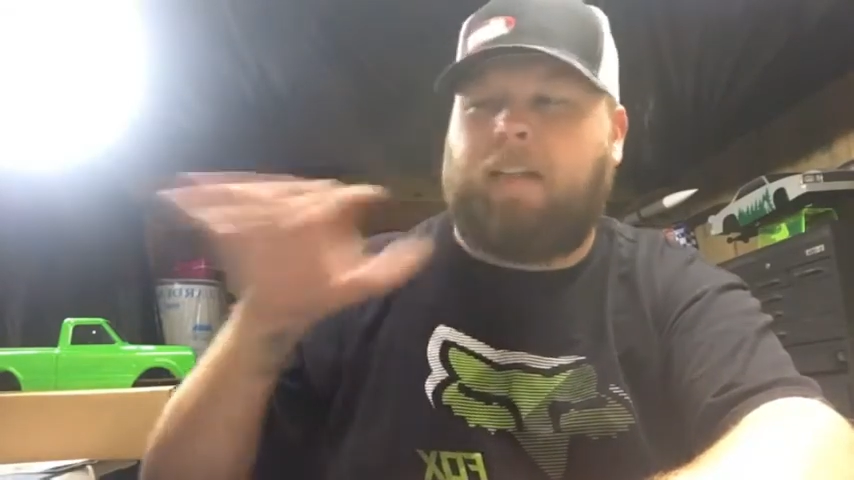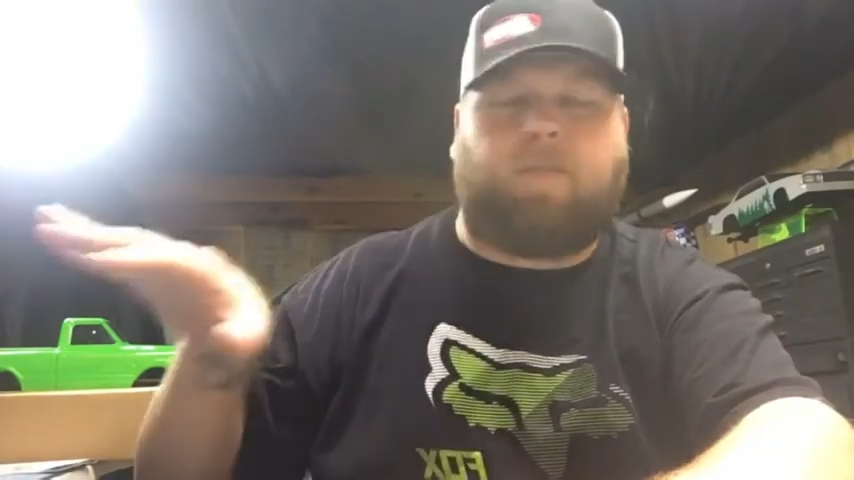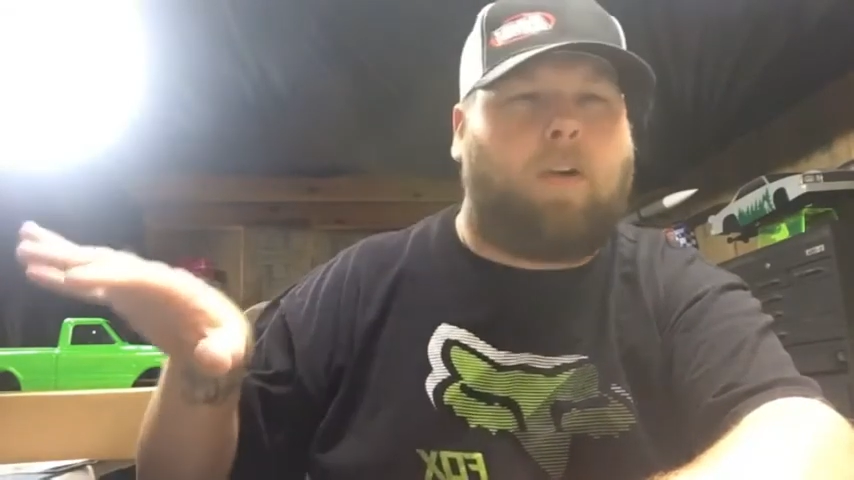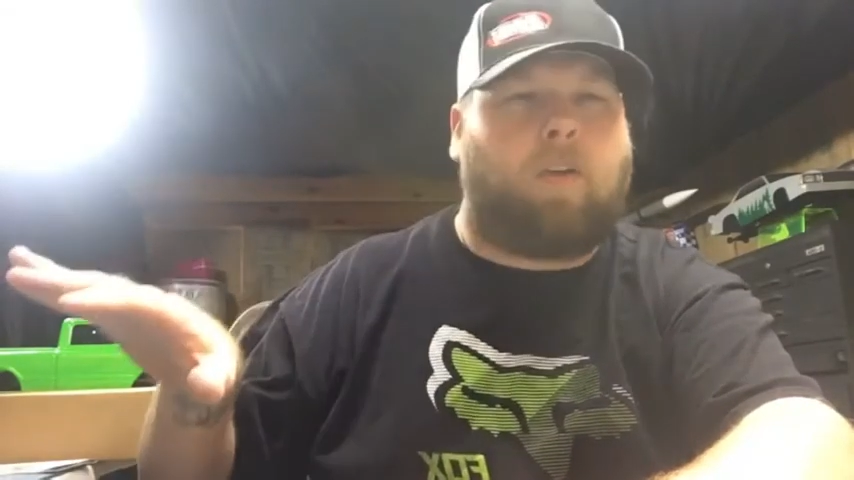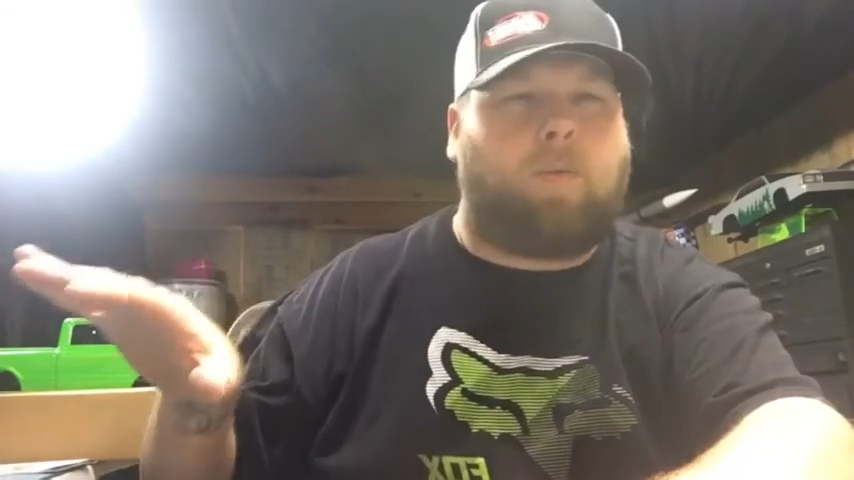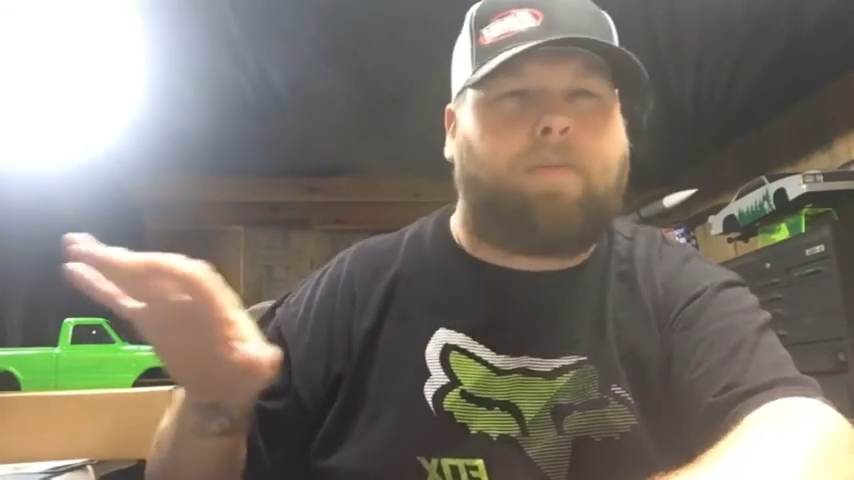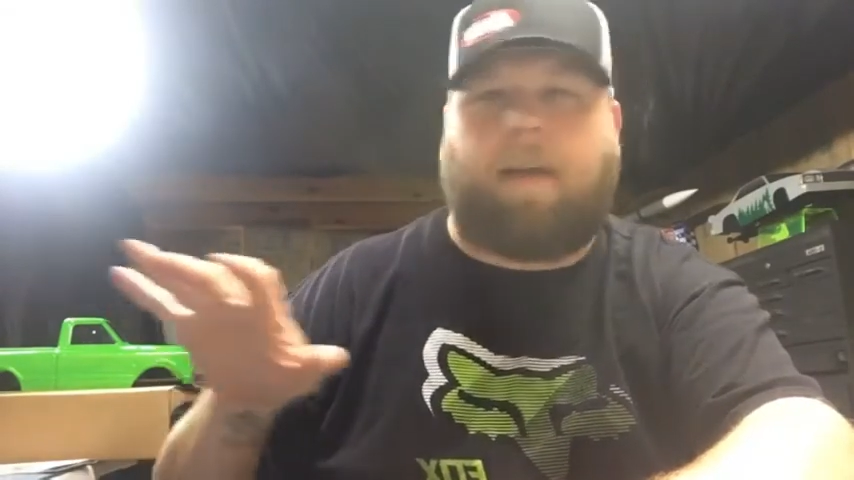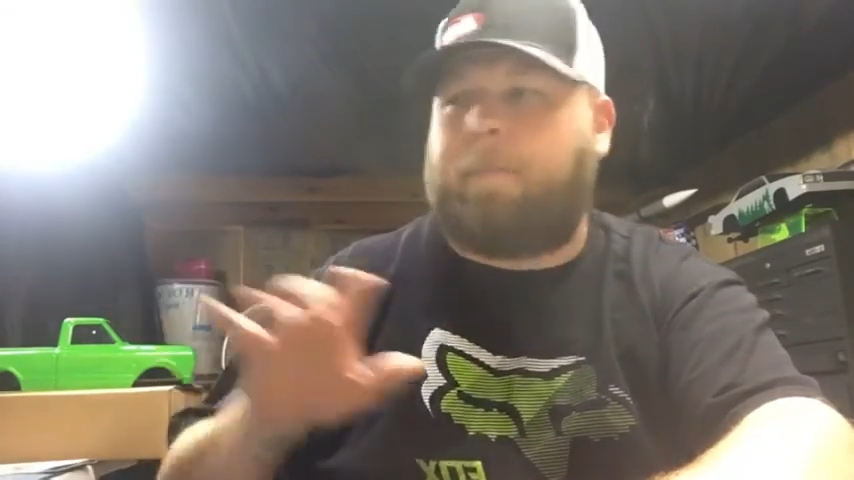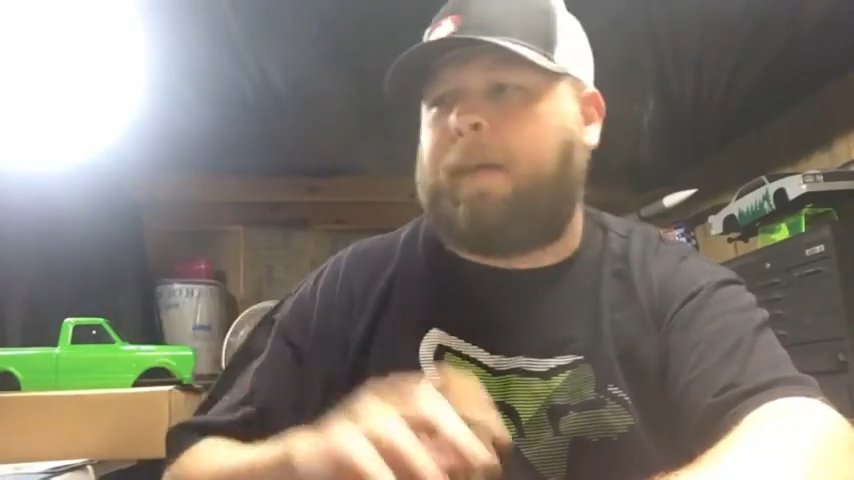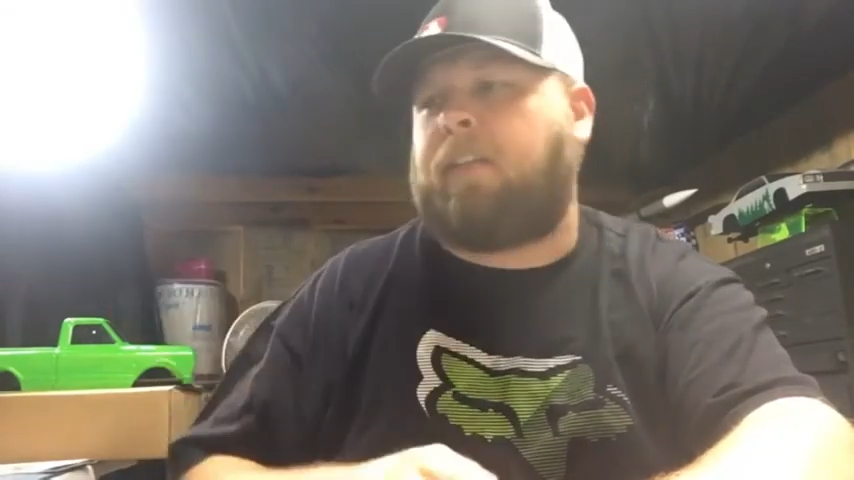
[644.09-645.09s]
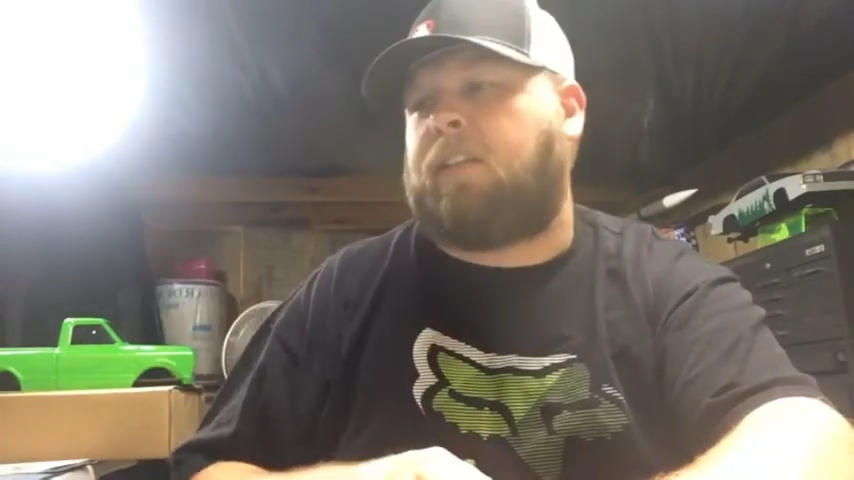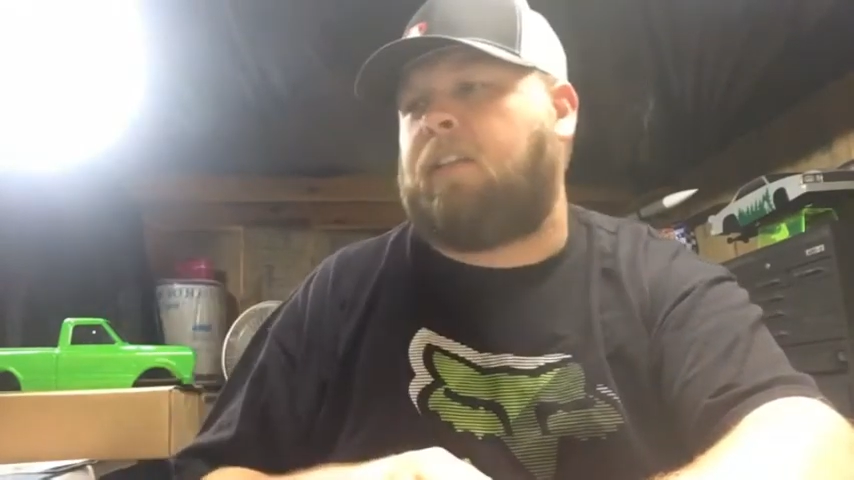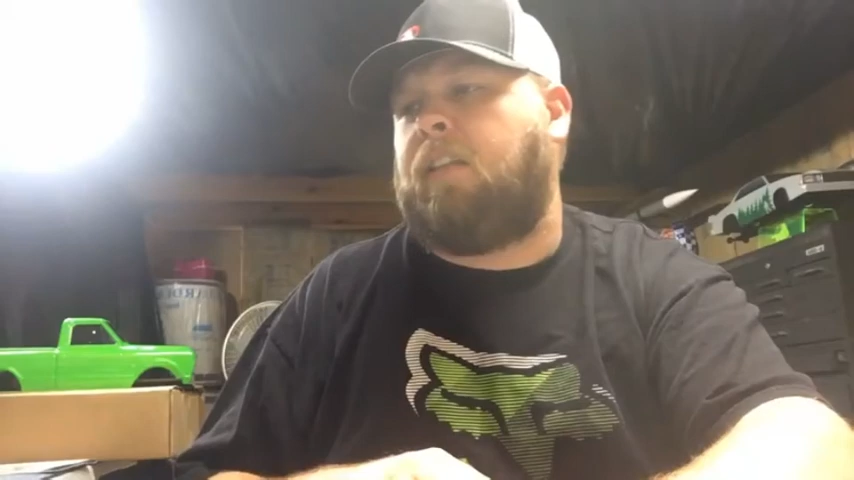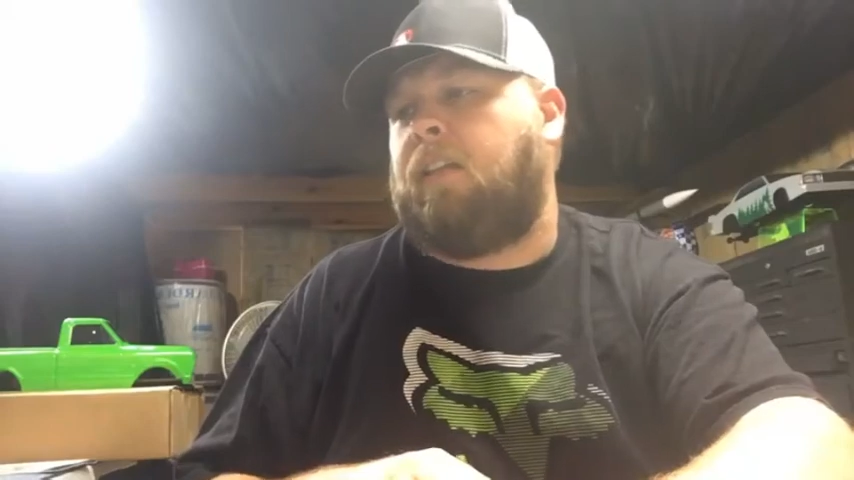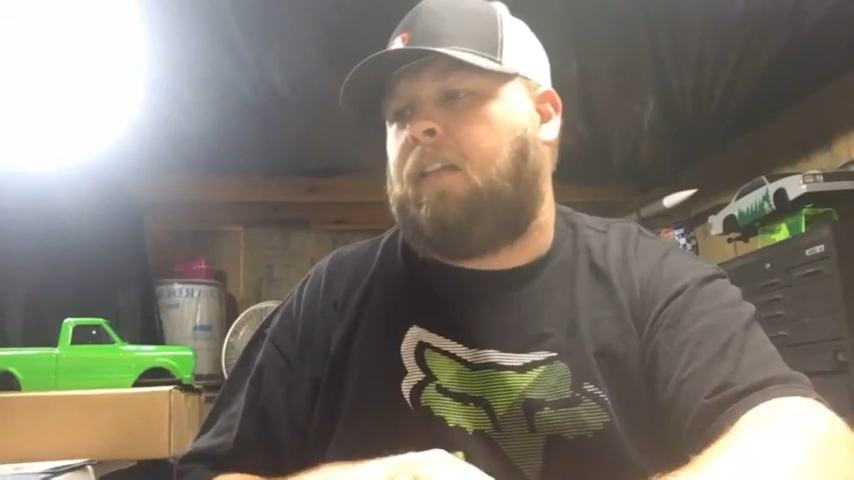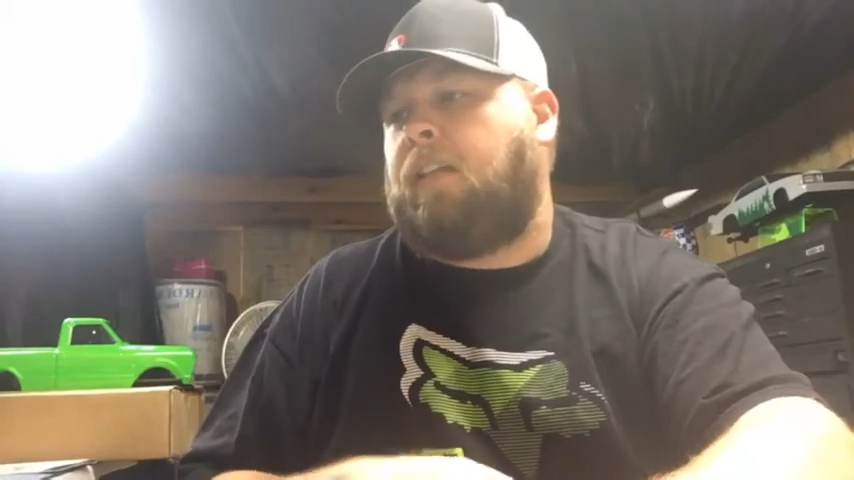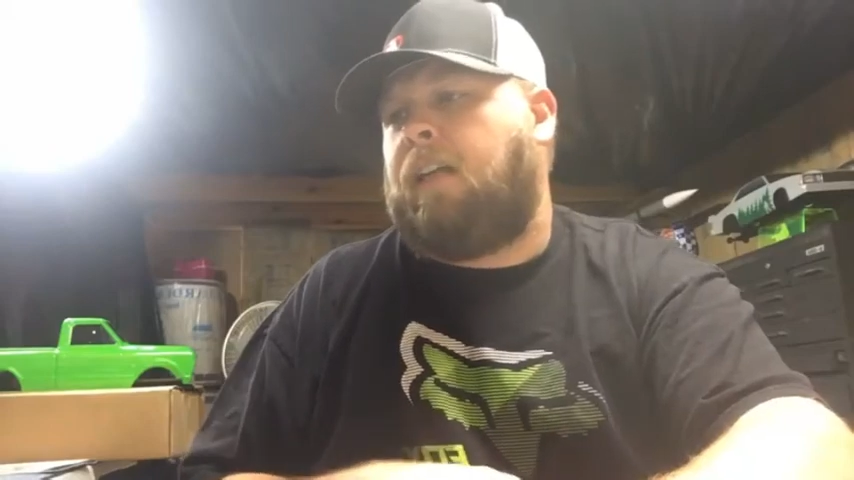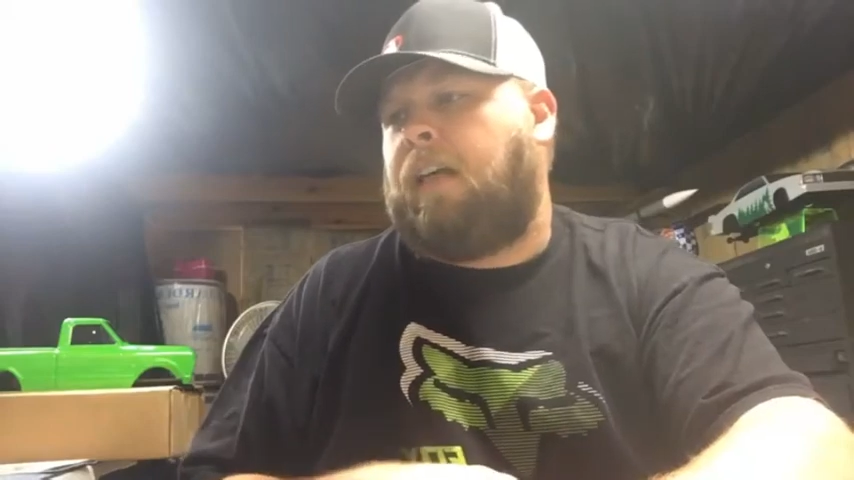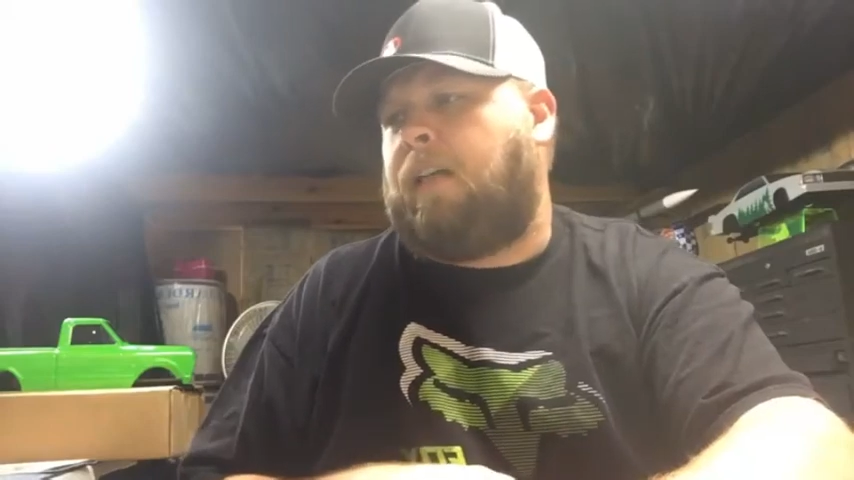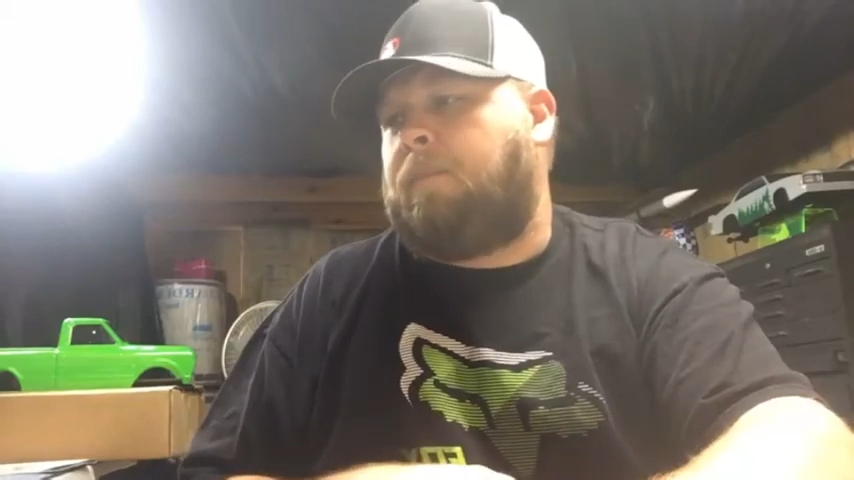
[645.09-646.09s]
as far as with that picture.
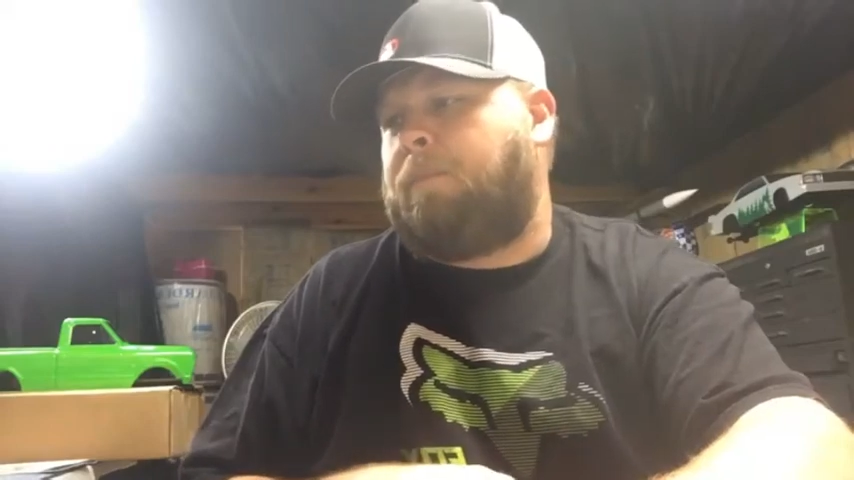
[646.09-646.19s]
But